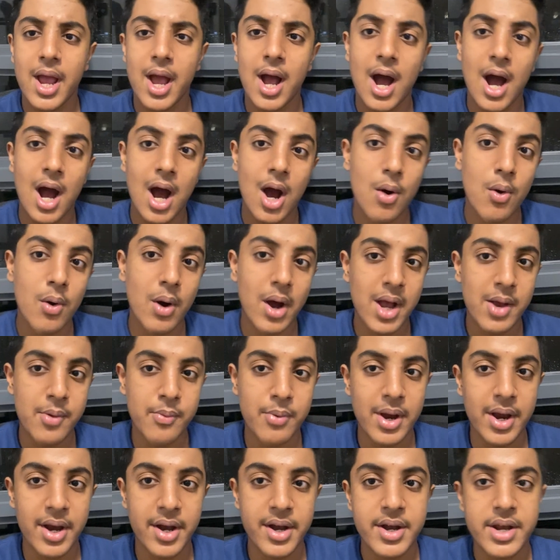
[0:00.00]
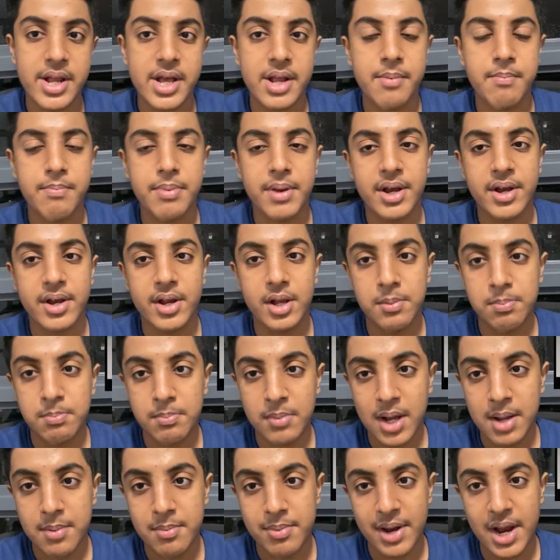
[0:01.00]
how I went and picked up
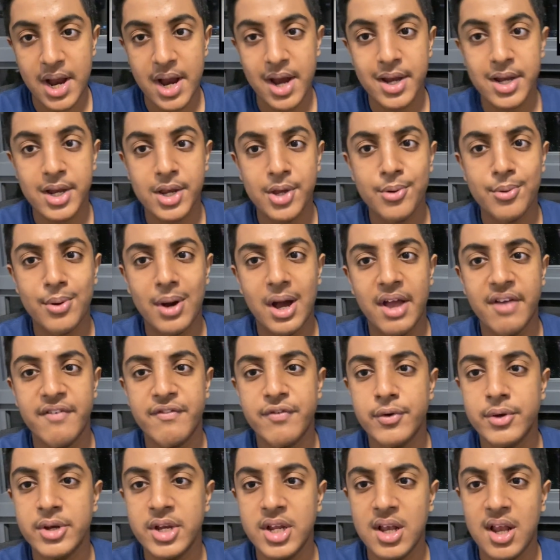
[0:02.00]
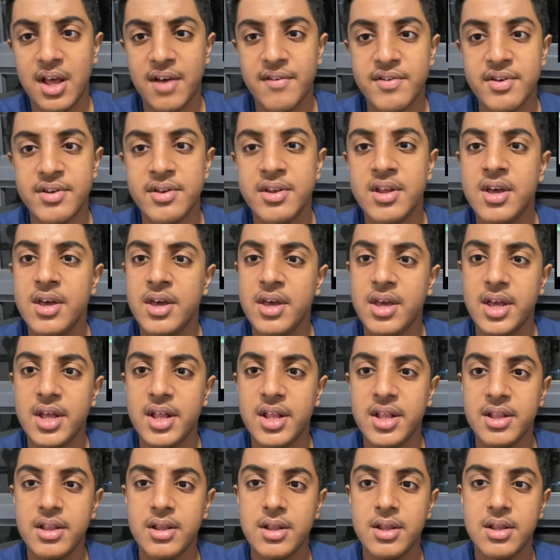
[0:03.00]
my brand new iPhone 11
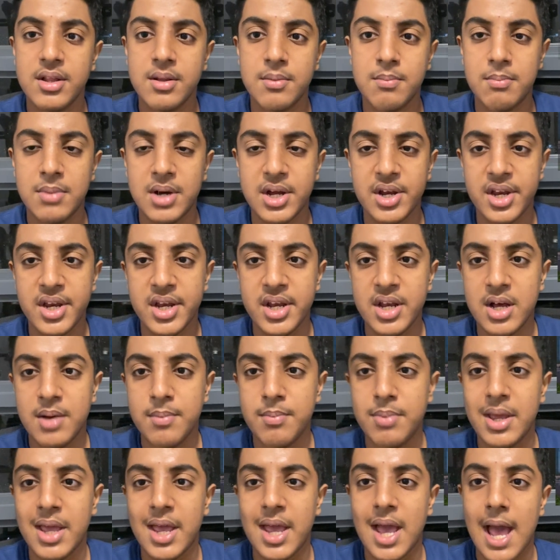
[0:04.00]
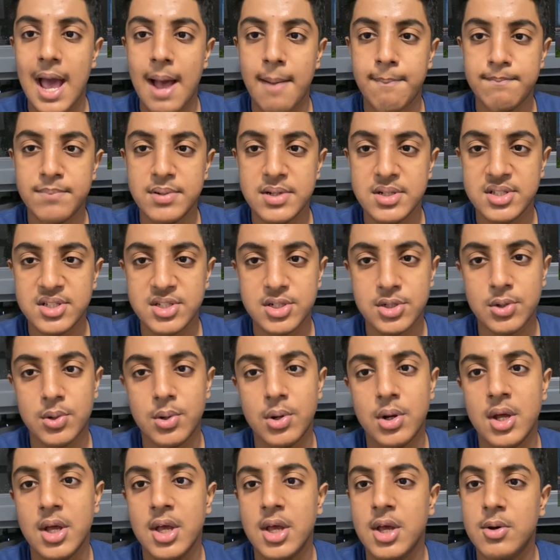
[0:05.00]
in the Marina Bay Apple
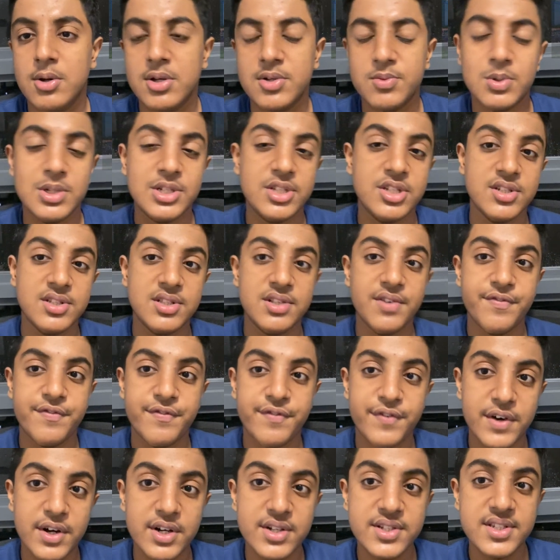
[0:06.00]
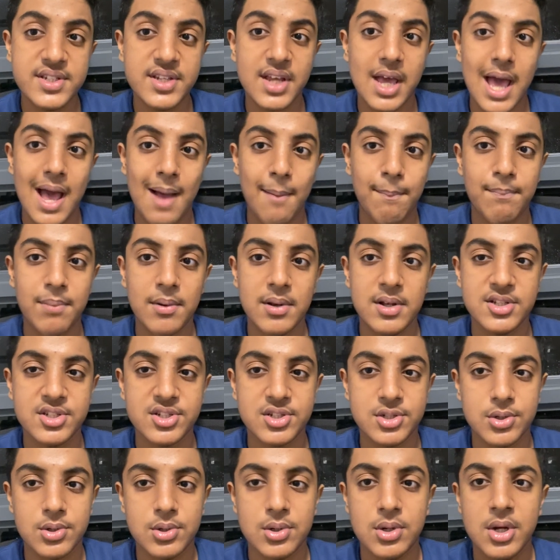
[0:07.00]
Store, which is the first Apple
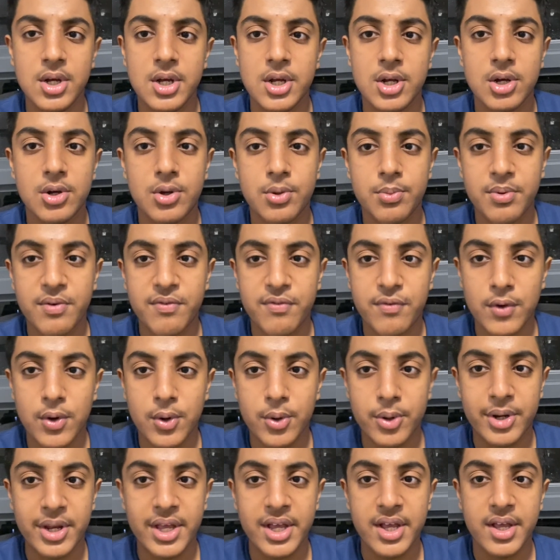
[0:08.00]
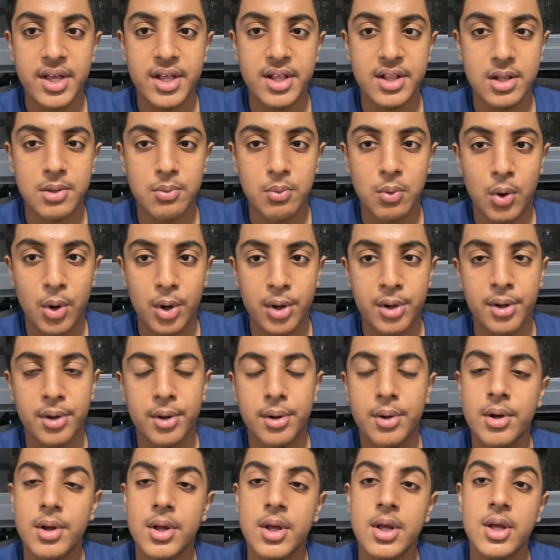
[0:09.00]
Store to be floating in the
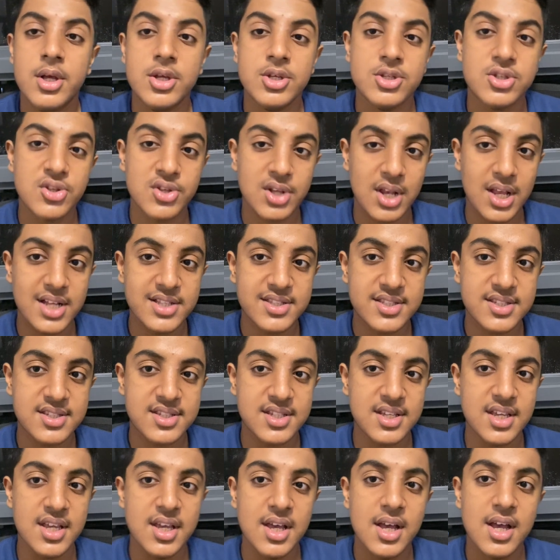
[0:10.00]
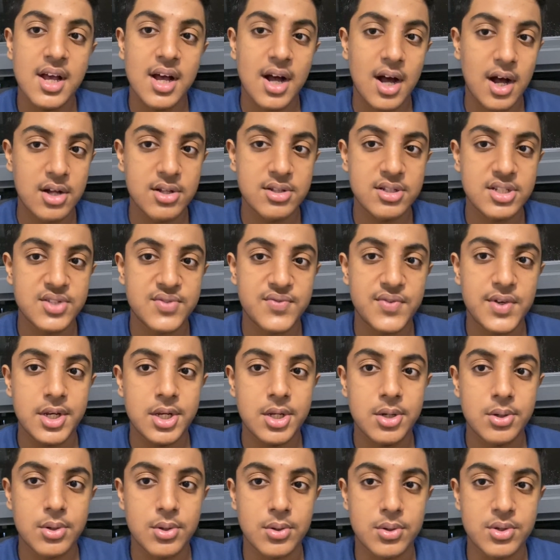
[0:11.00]
water. So let's see how this
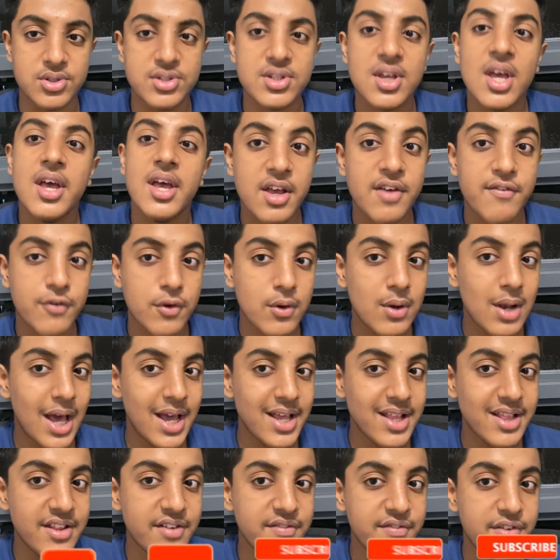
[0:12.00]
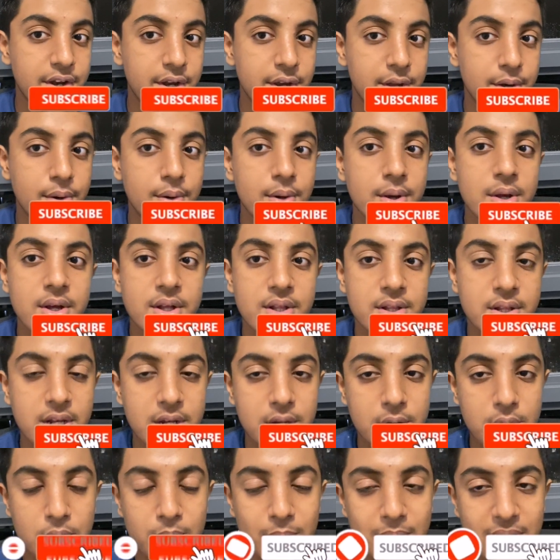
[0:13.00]
video goes. If you like the video,
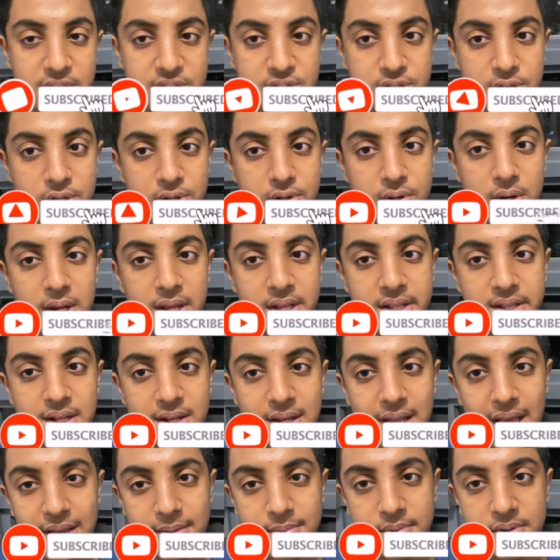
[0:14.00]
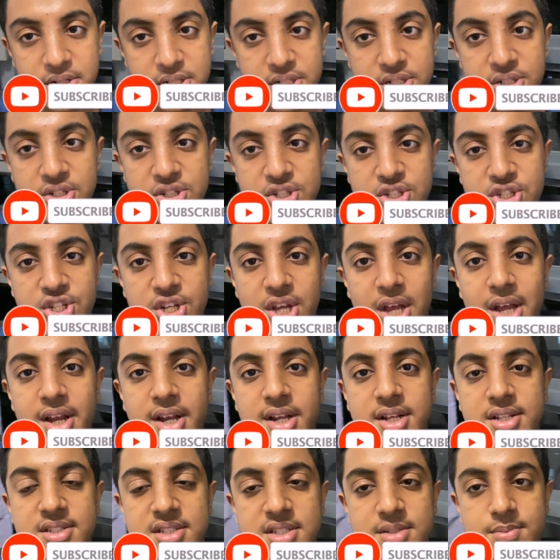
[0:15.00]
then do make sure to click the like button,
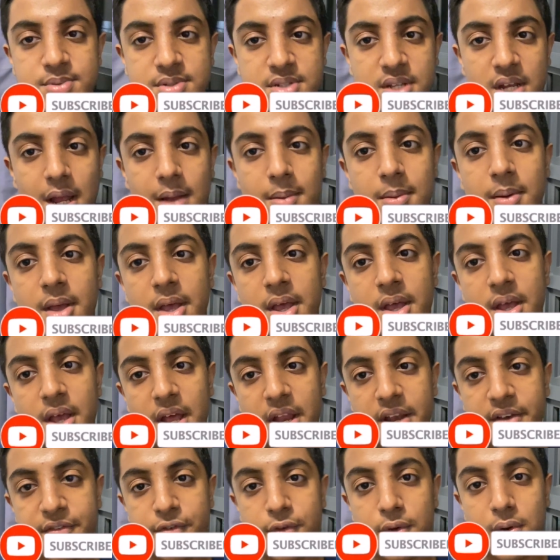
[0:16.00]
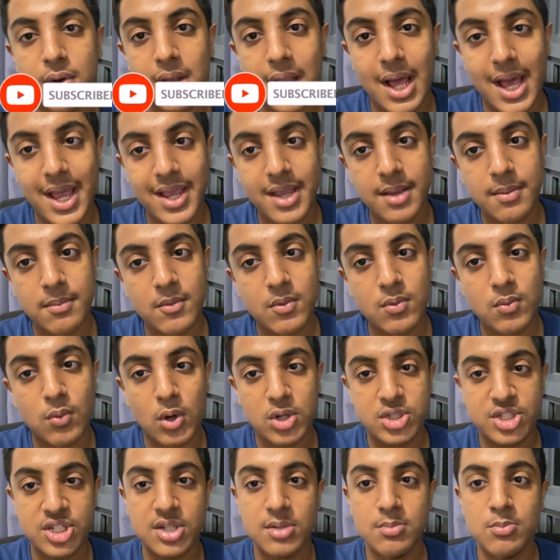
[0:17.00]
share and subscribe. And if you like
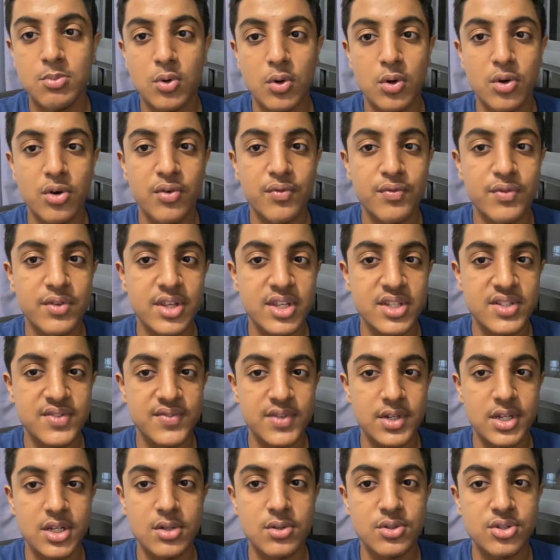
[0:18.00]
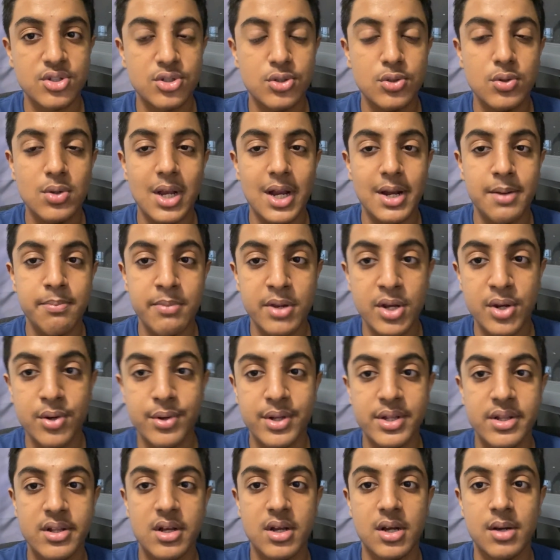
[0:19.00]
watching more of these videos, do let me
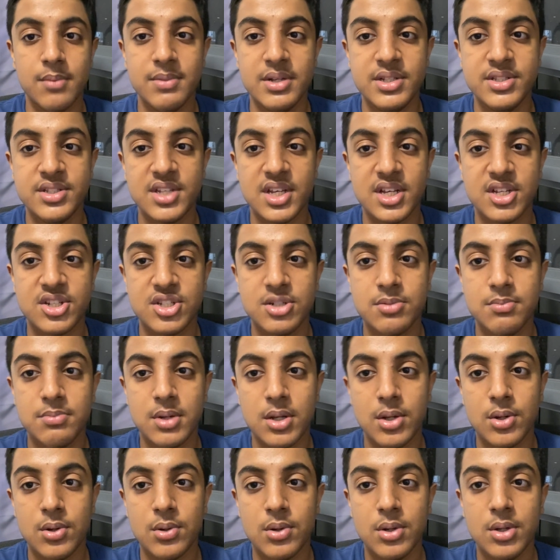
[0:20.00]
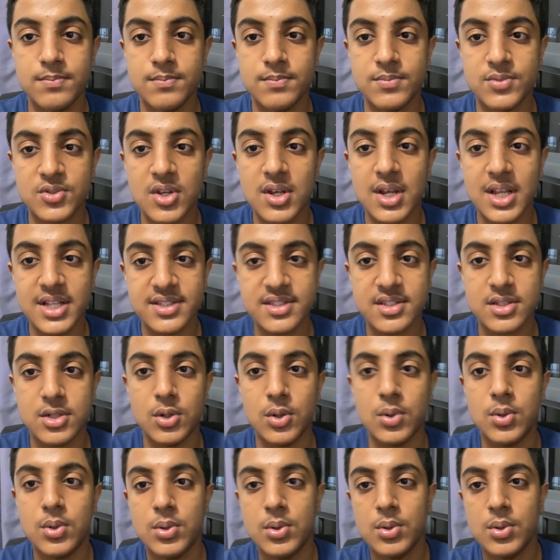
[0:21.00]
know in the comment section below. So let's go.